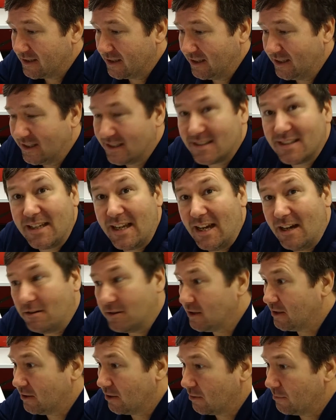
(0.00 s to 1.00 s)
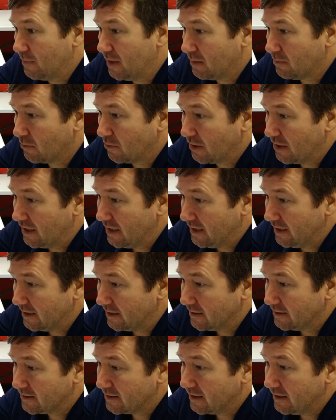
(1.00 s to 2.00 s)
So let's see how good our memory
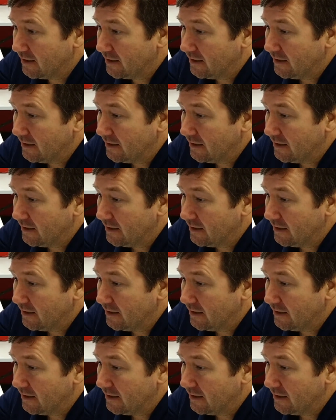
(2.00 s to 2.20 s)
is.